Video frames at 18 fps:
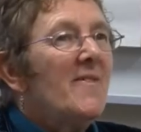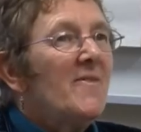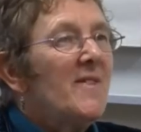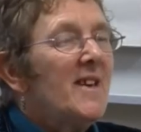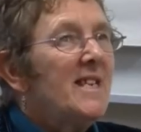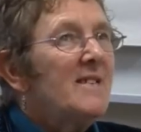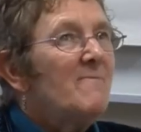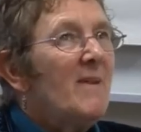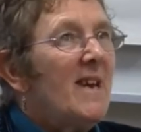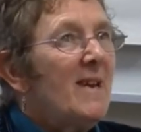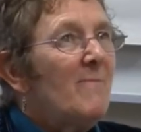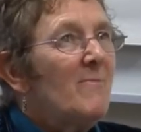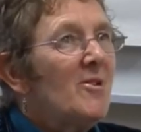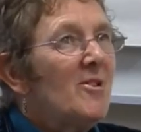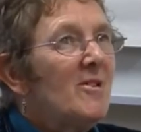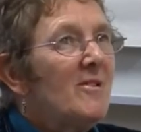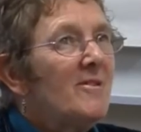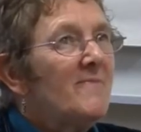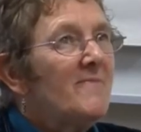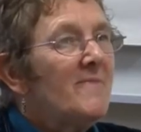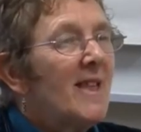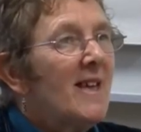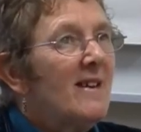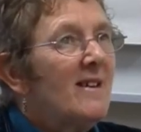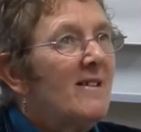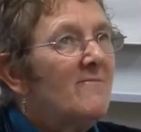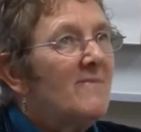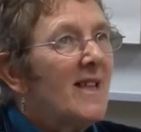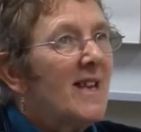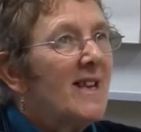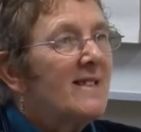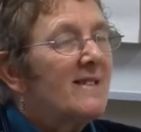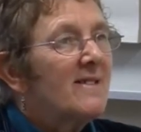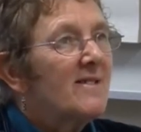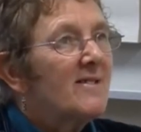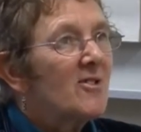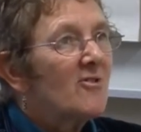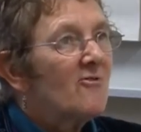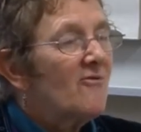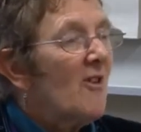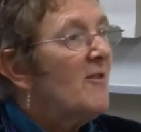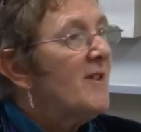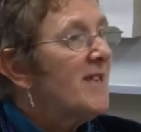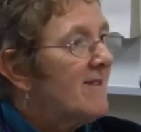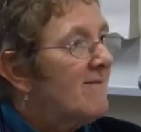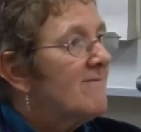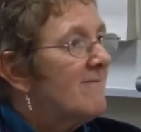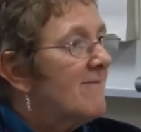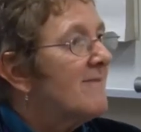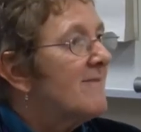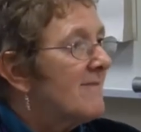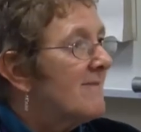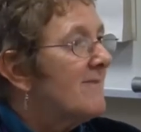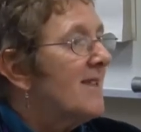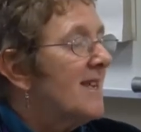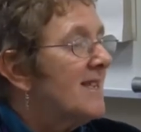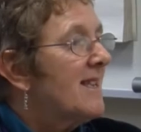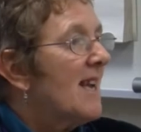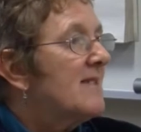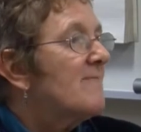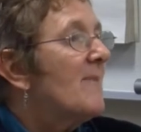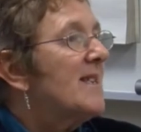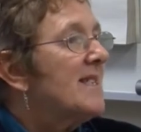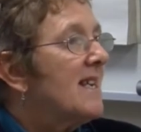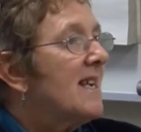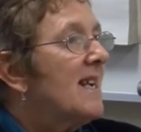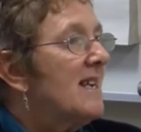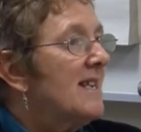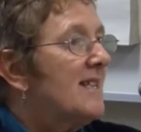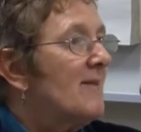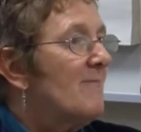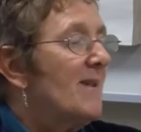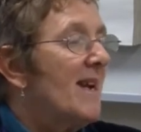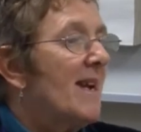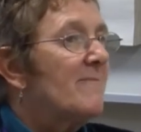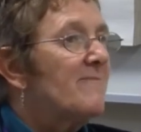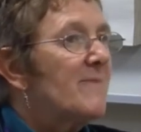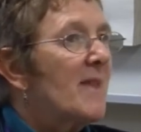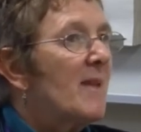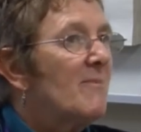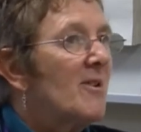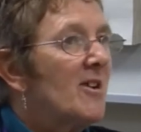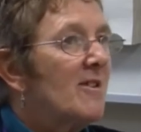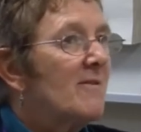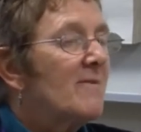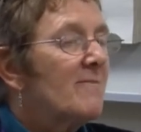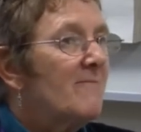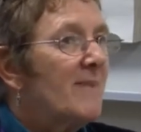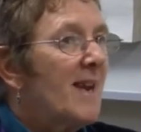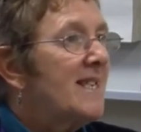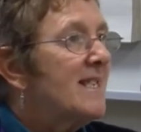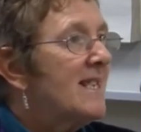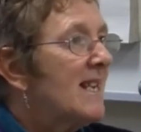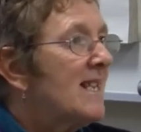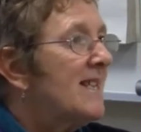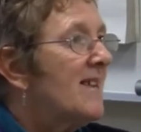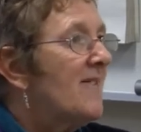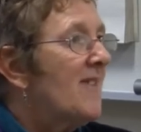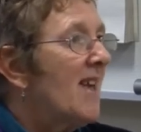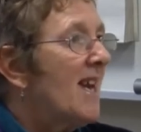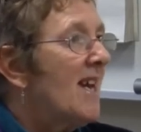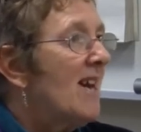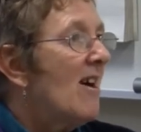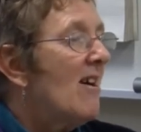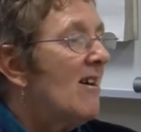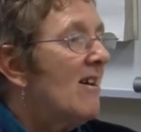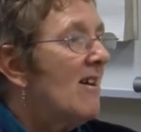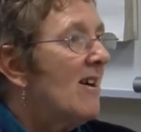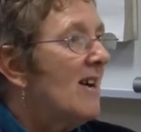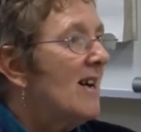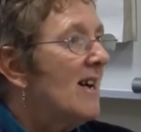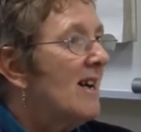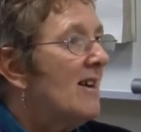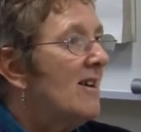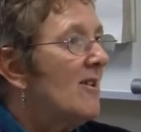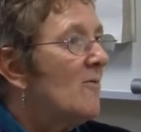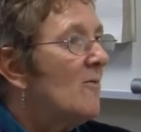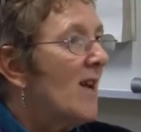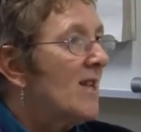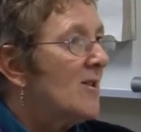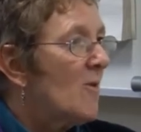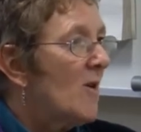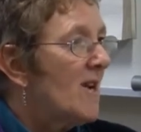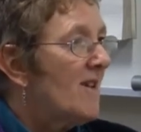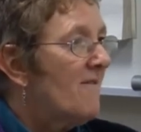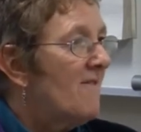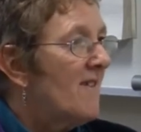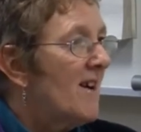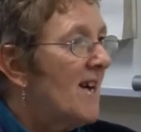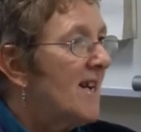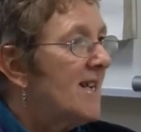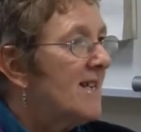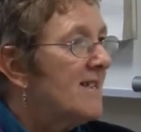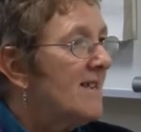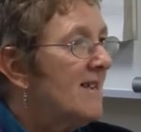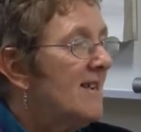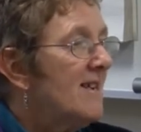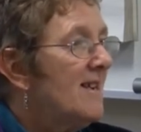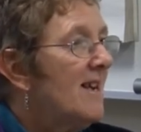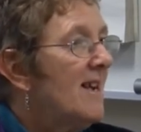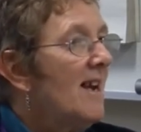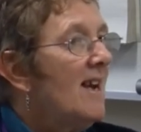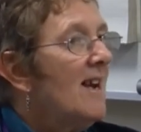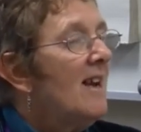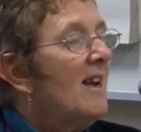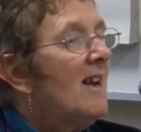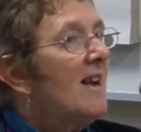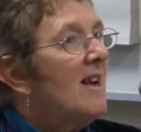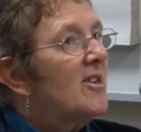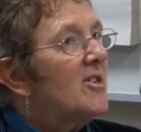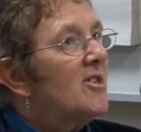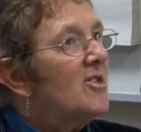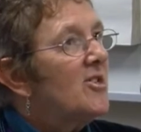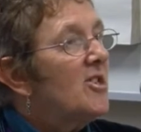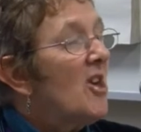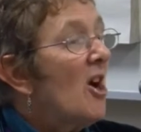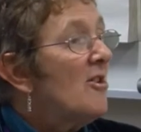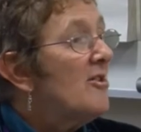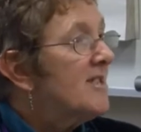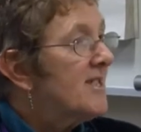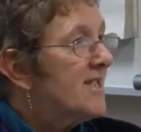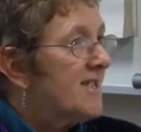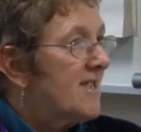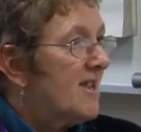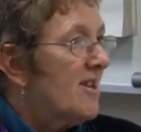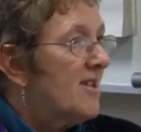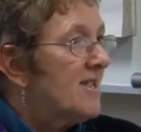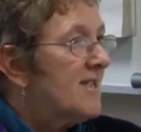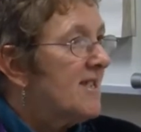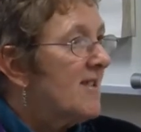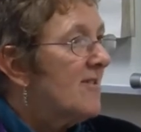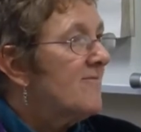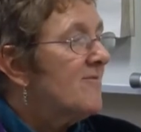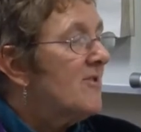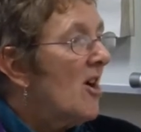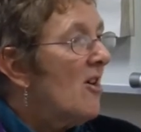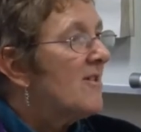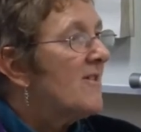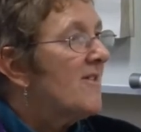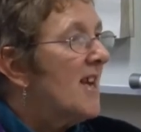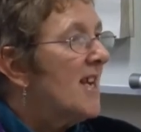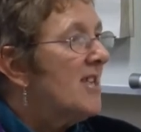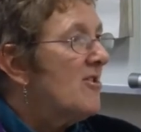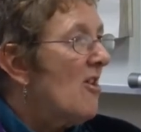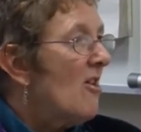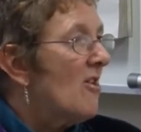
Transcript: These people, it's growing, it's expanding a little bit. But basically they are well qualified youngsters. There's not a